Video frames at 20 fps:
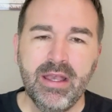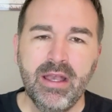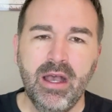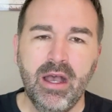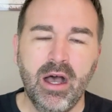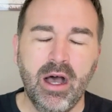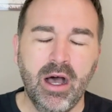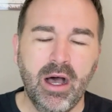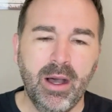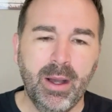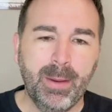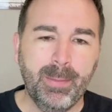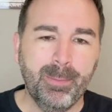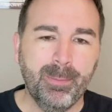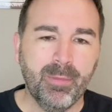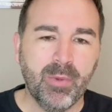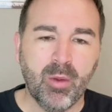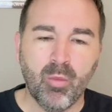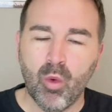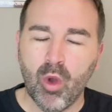
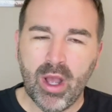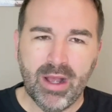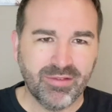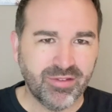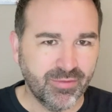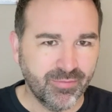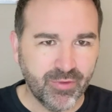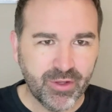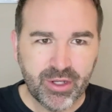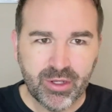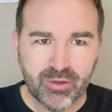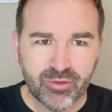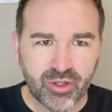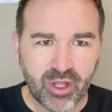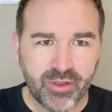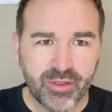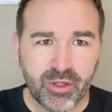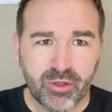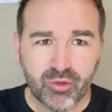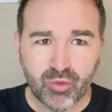and we'll have some videos
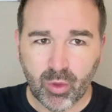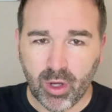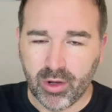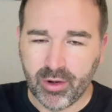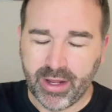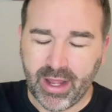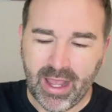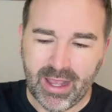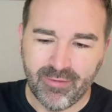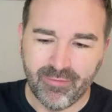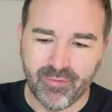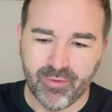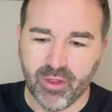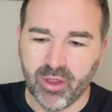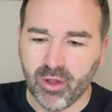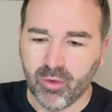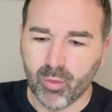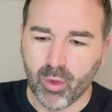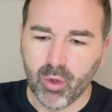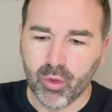on those. We already have
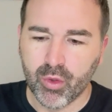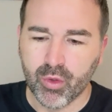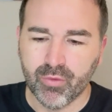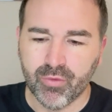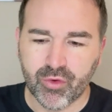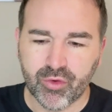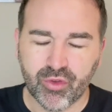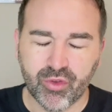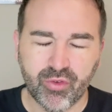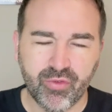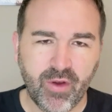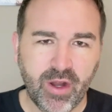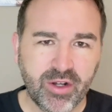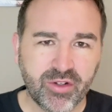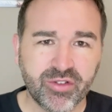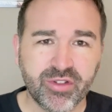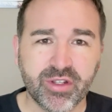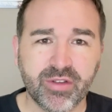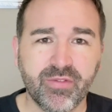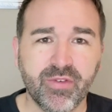a Roku versus Fire
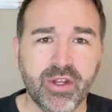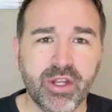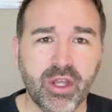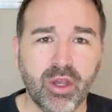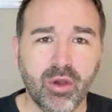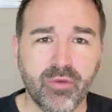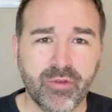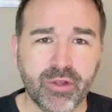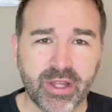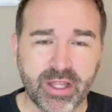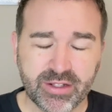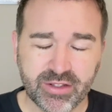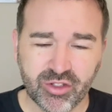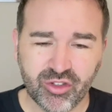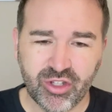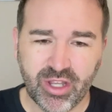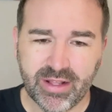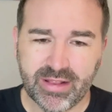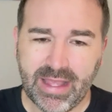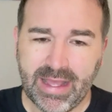Stick video if you'd like to
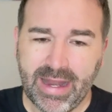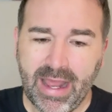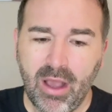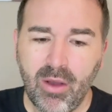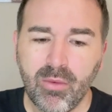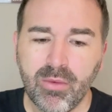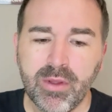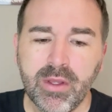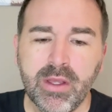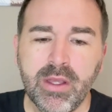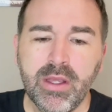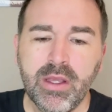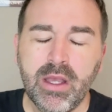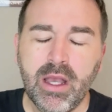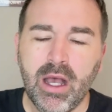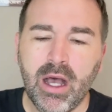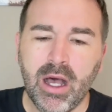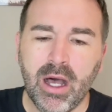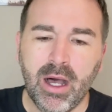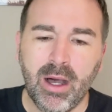check that out.
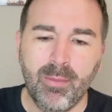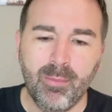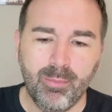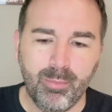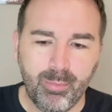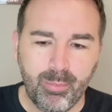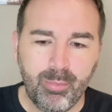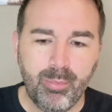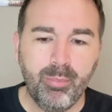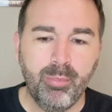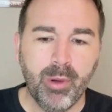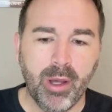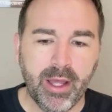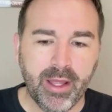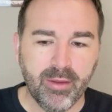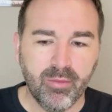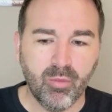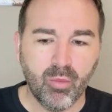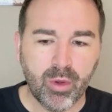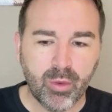
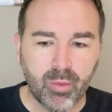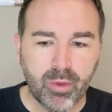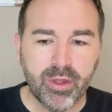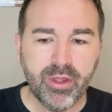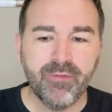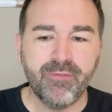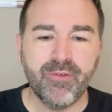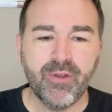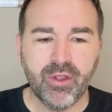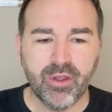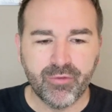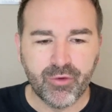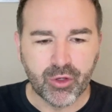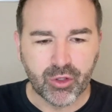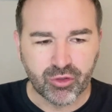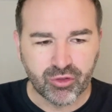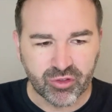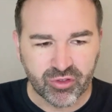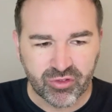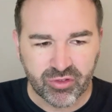But we really feel if
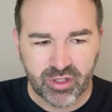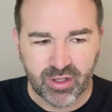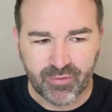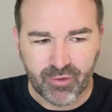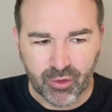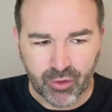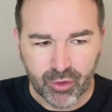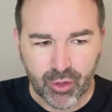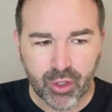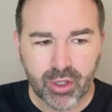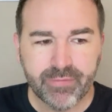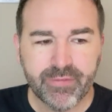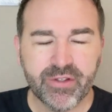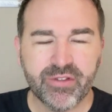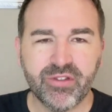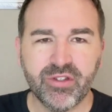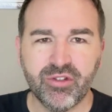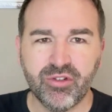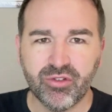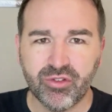you're
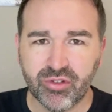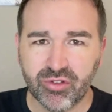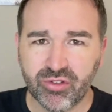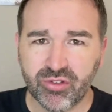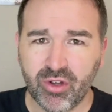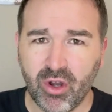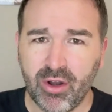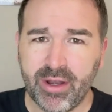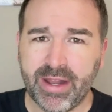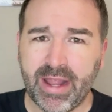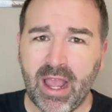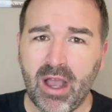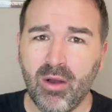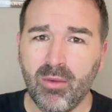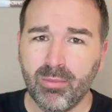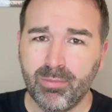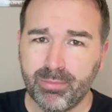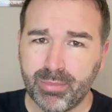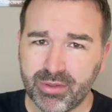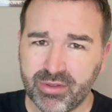nervous and you're just starting out,
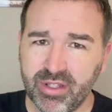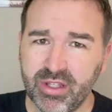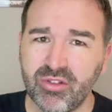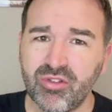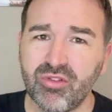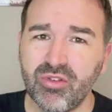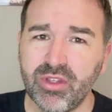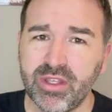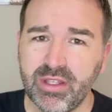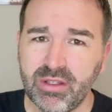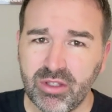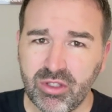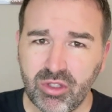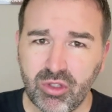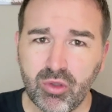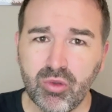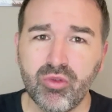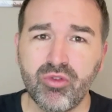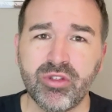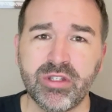potentially
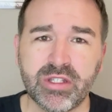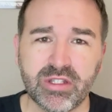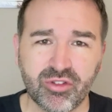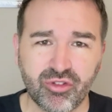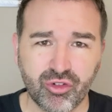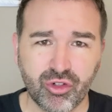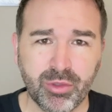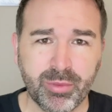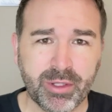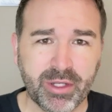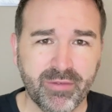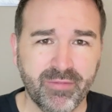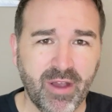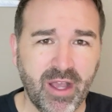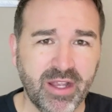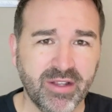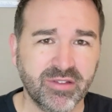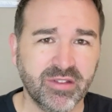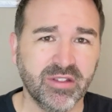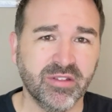using a streaming
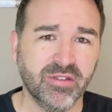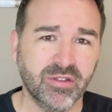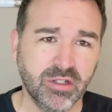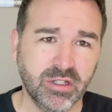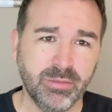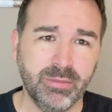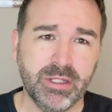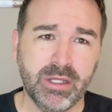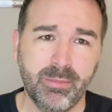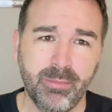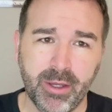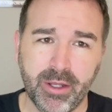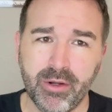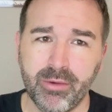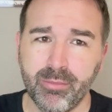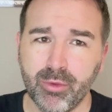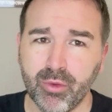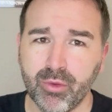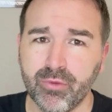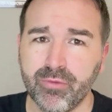device is going to be a better
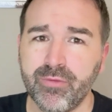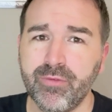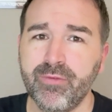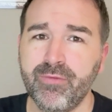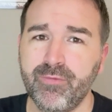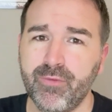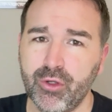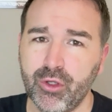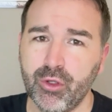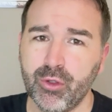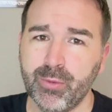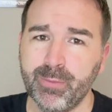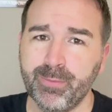move for you.